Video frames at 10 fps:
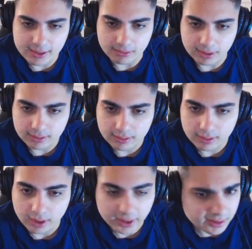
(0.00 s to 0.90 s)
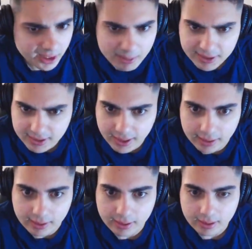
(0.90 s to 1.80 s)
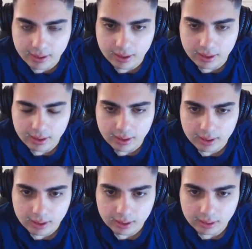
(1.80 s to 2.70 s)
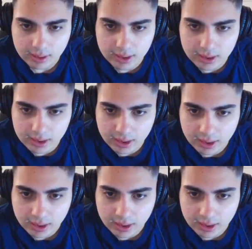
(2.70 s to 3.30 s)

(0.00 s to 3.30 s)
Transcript: What? How did I miss that? Oh.